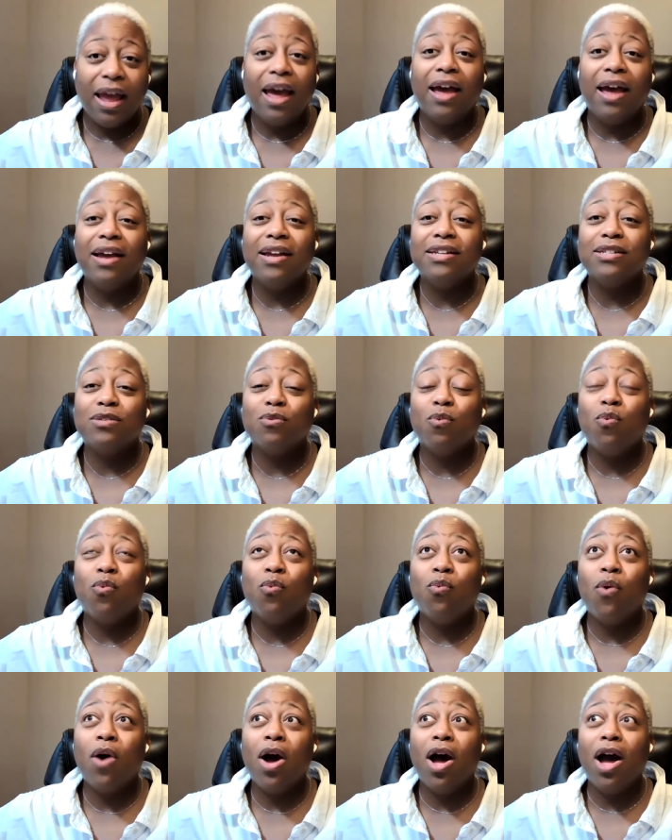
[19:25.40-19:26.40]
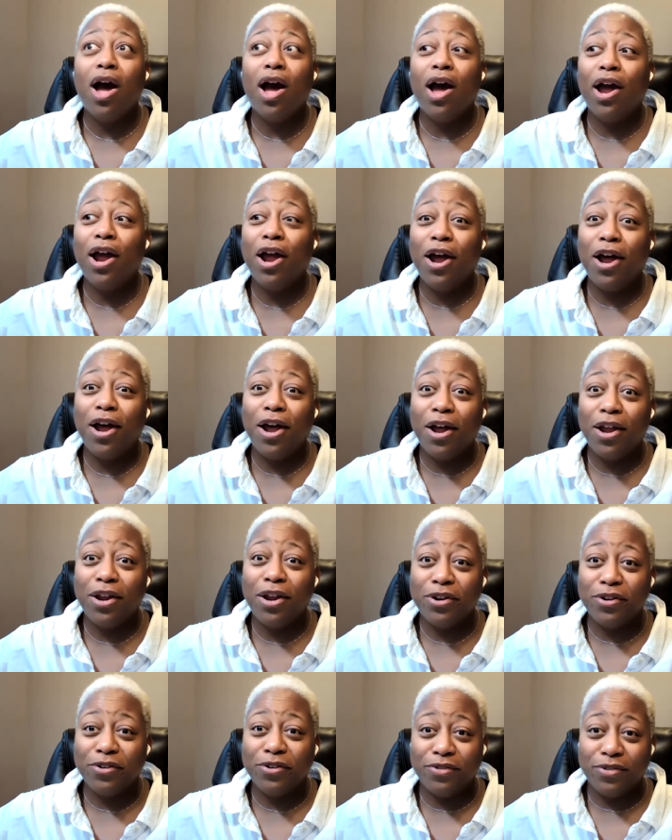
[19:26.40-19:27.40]
has
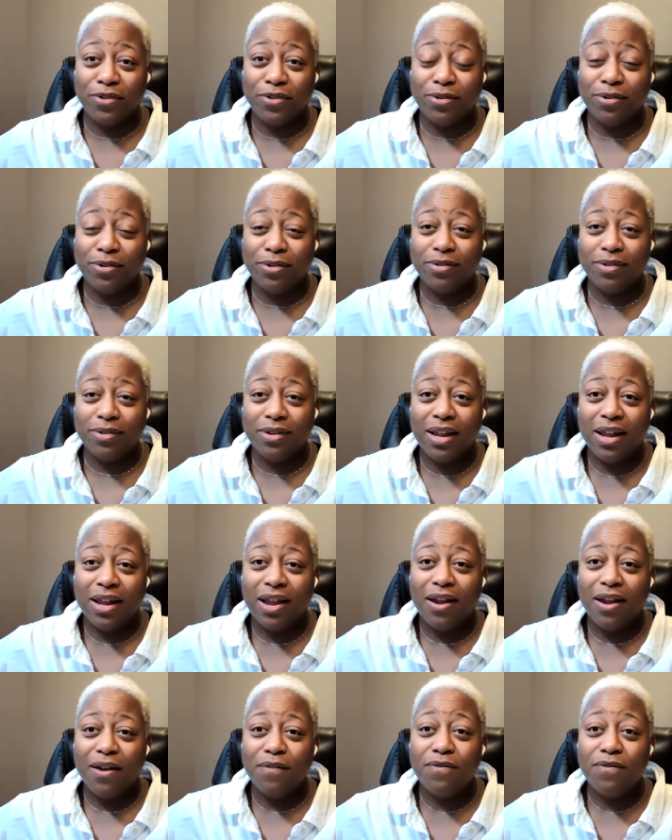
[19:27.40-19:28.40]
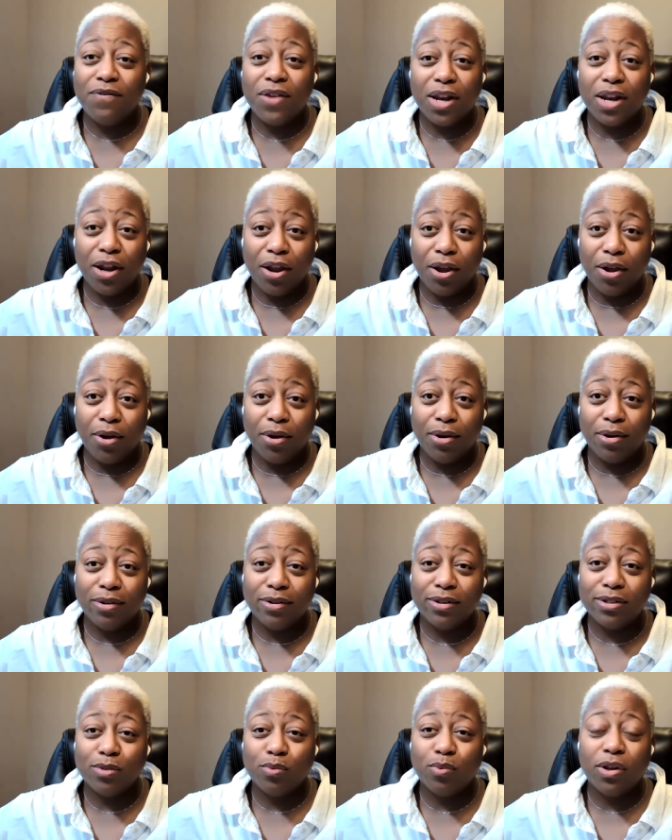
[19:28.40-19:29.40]
wonderful
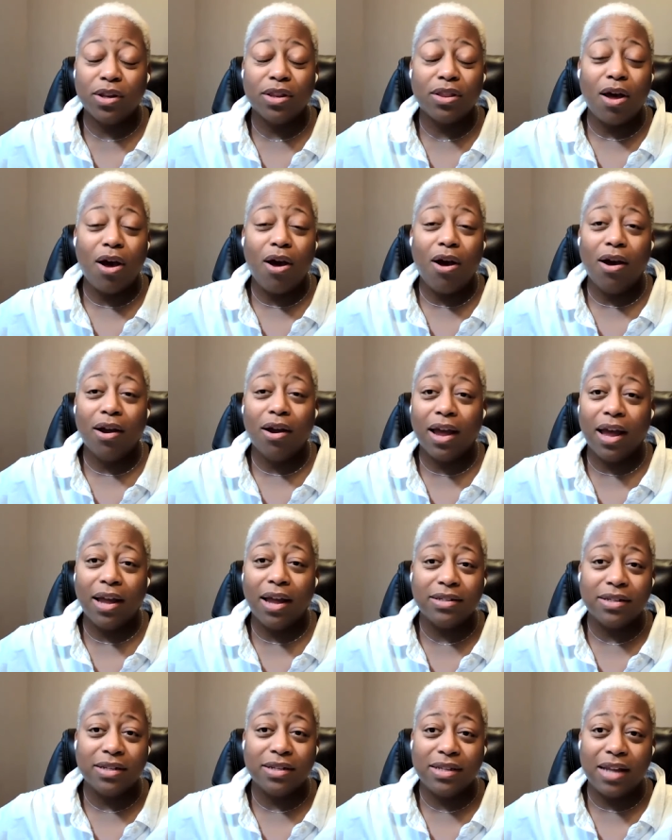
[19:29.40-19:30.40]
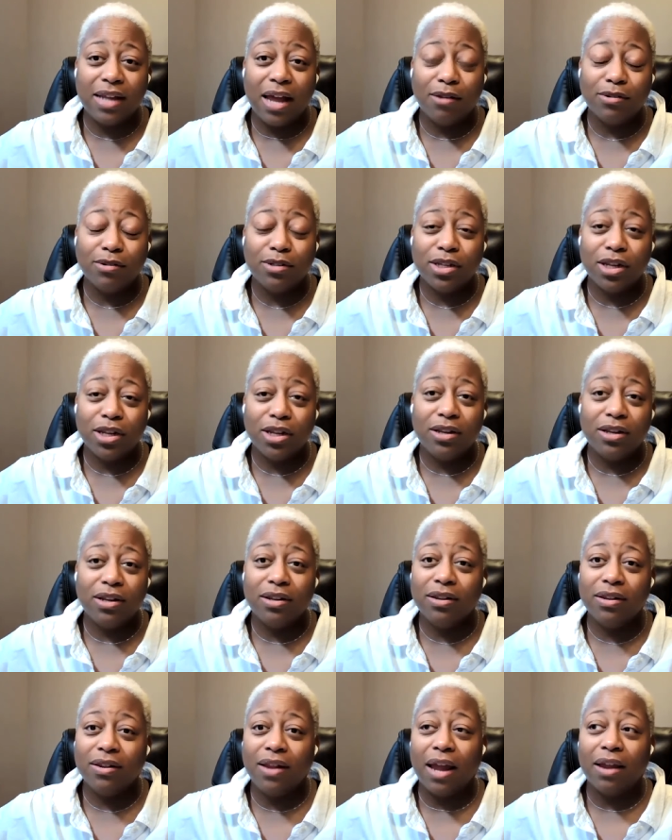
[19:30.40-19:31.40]
videos with all kinds of sounds that,
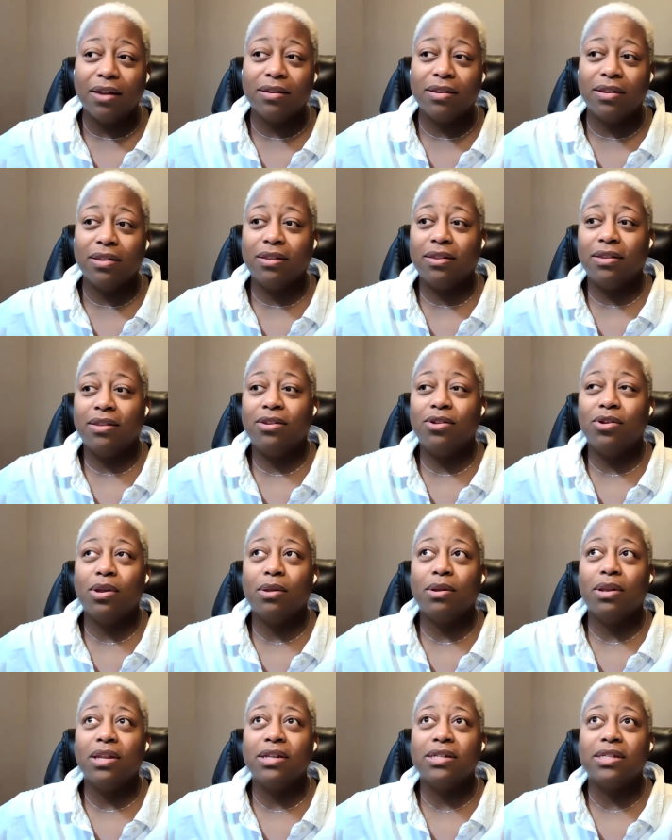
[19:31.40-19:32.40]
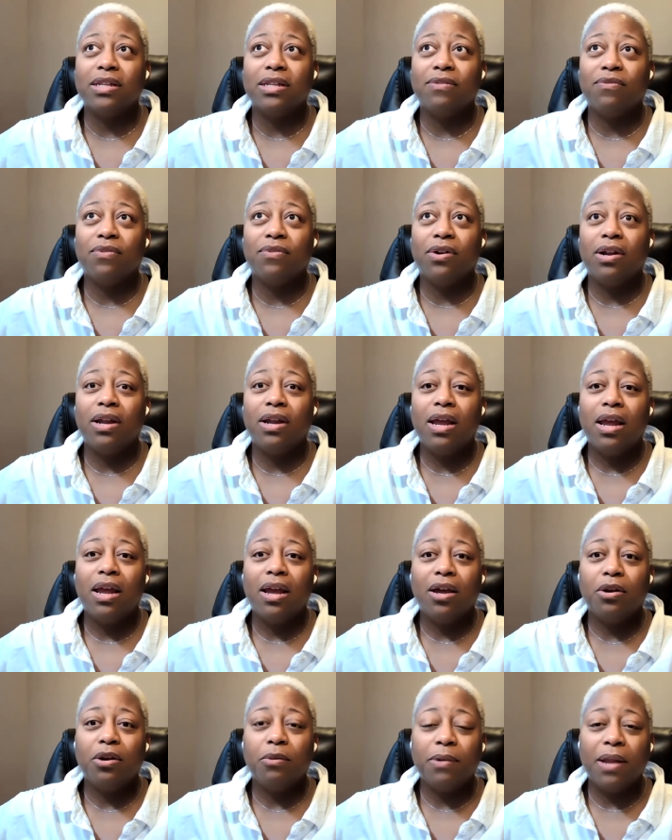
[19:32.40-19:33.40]
like, you can listen for.
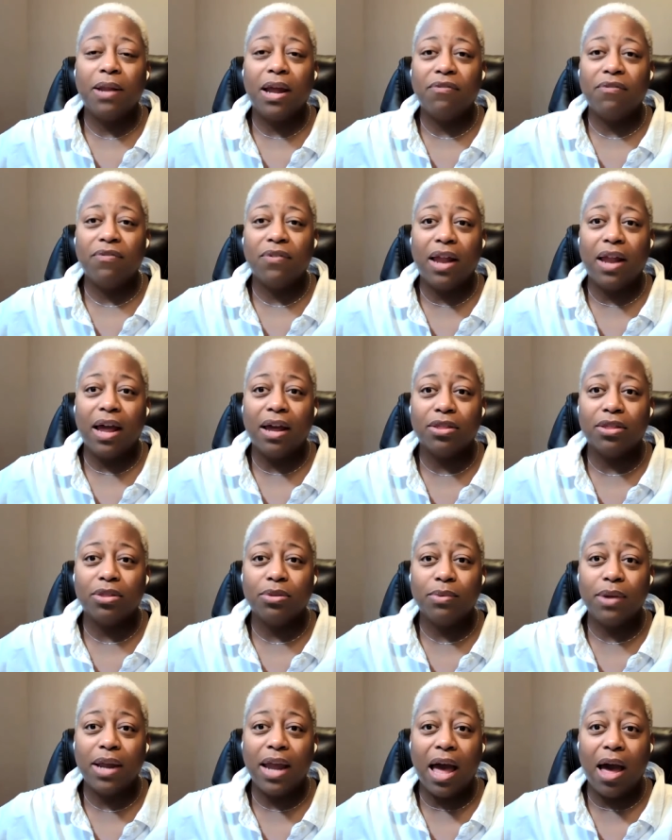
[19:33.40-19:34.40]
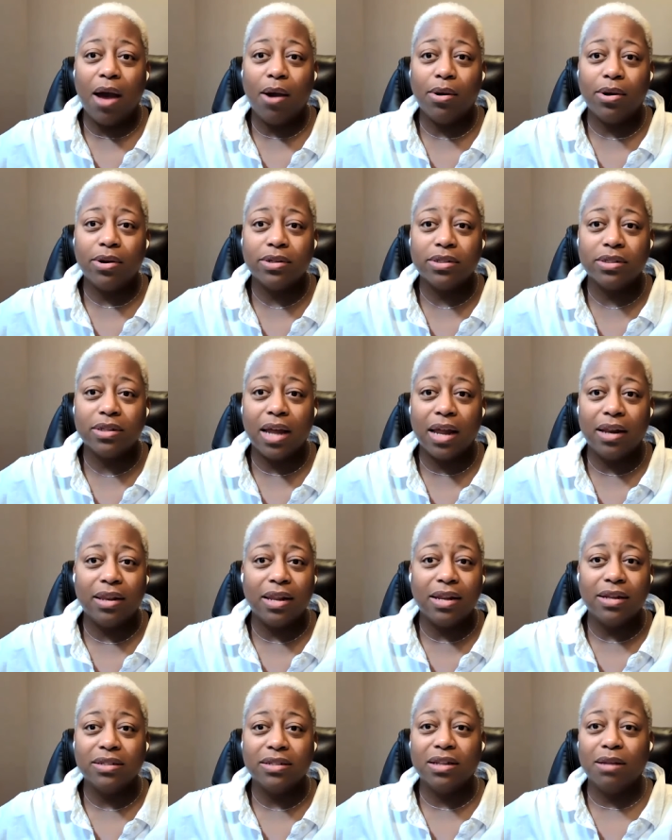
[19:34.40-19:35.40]
It'll play for like three hours. I
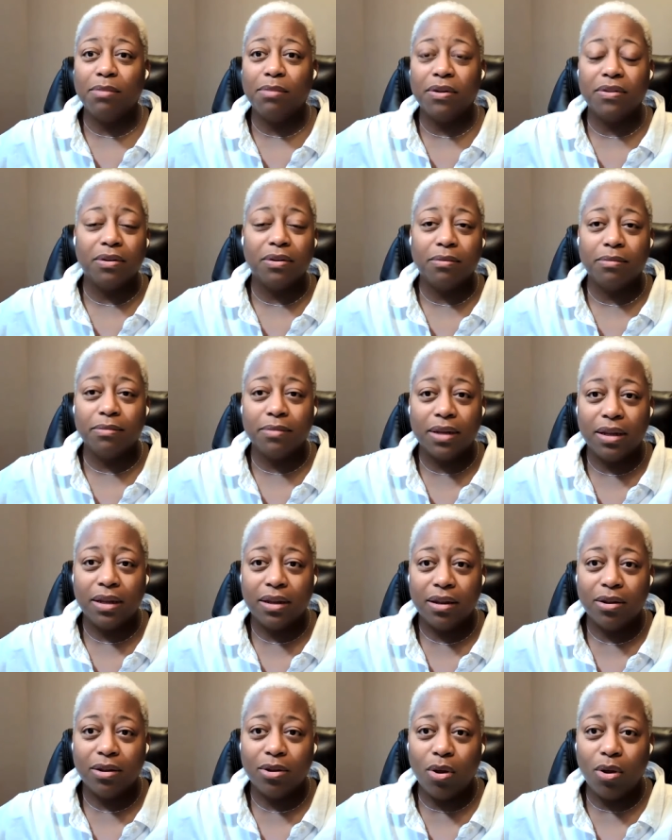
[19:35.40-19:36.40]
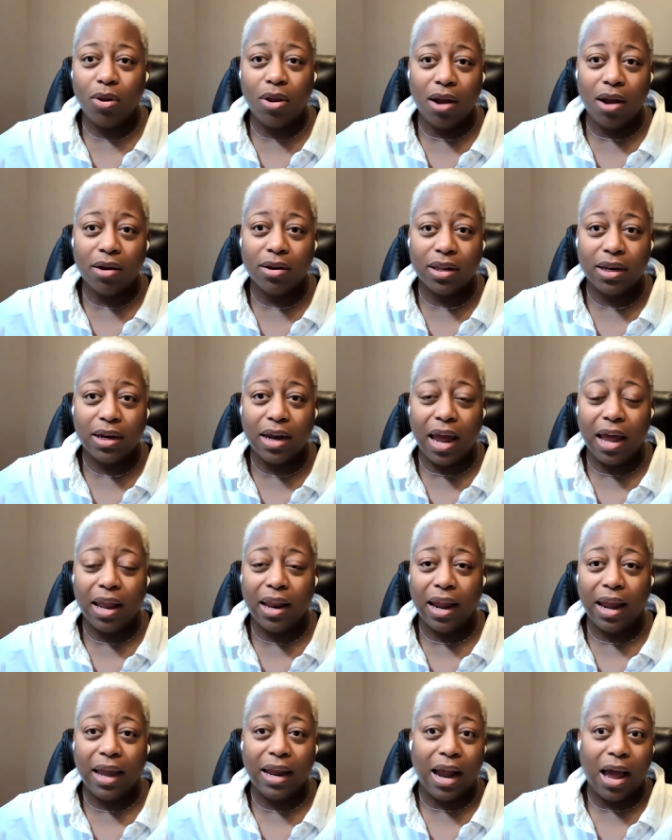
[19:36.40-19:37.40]
think some of them go longer than
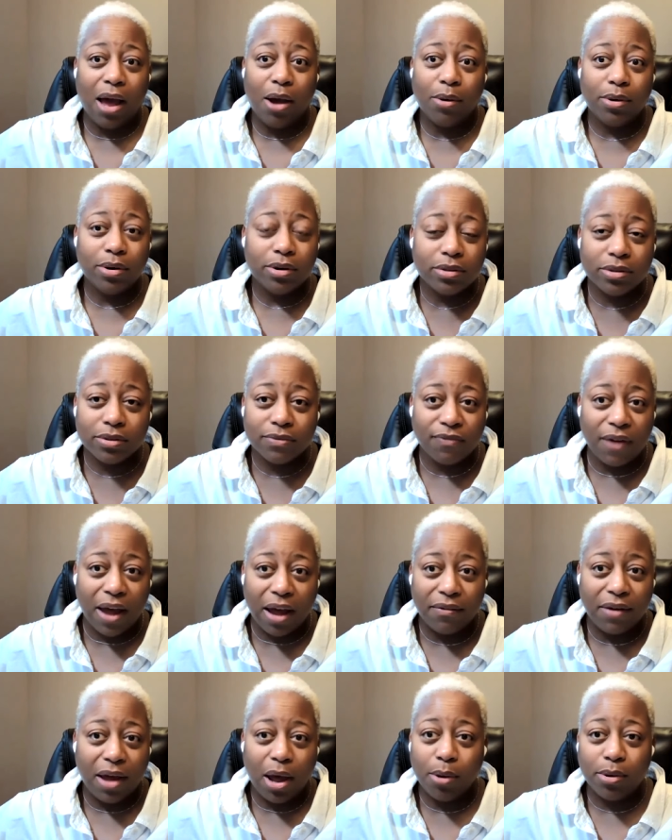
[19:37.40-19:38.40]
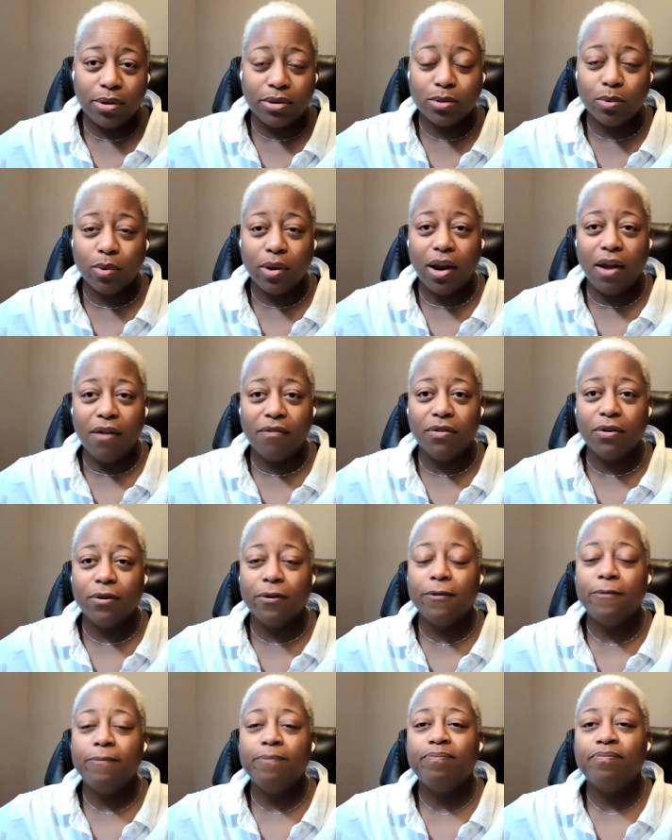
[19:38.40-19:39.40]
that, eight hours, five hours,
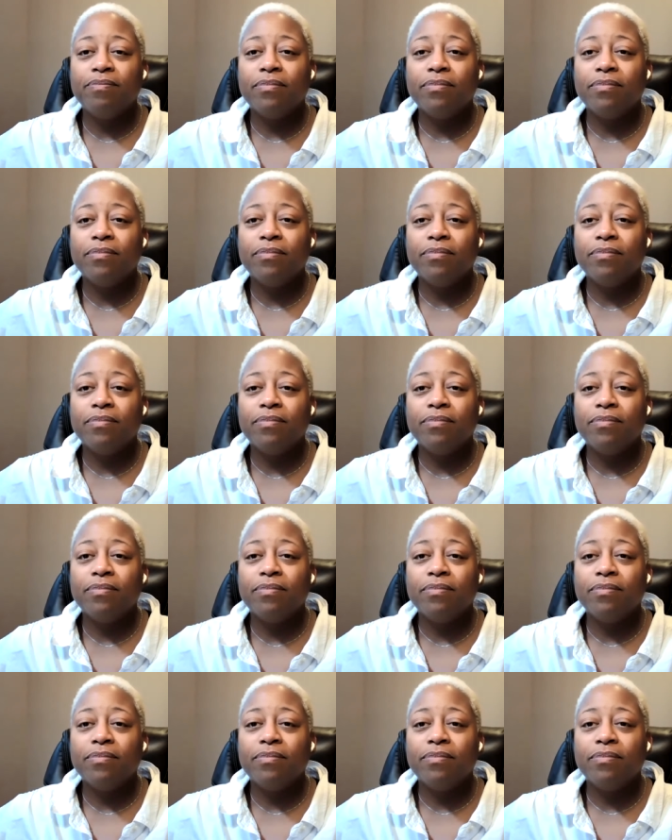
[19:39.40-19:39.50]
whatever,